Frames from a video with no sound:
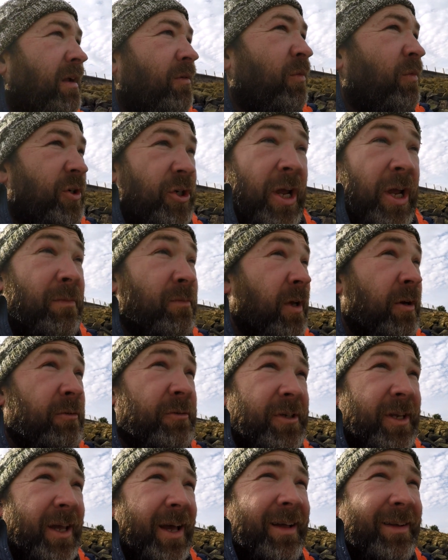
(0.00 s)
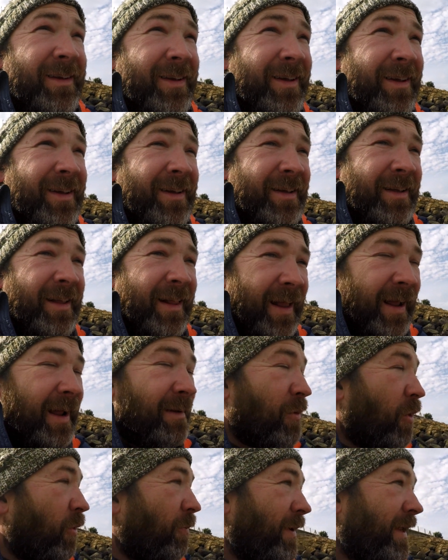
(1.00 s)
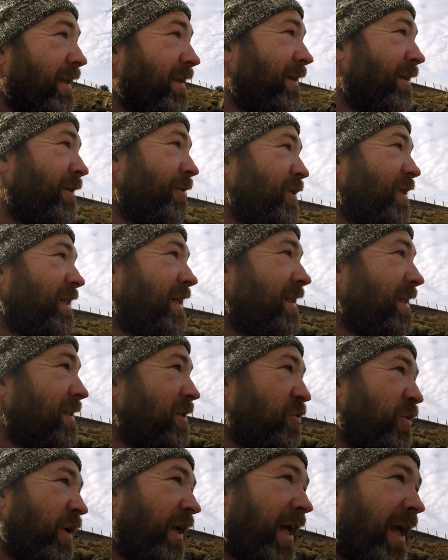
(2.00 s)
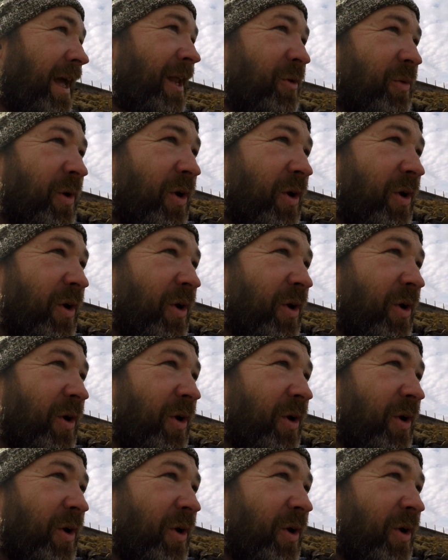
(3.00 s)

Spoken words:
which I haven't used yet. I'm hoping to use it this weekend.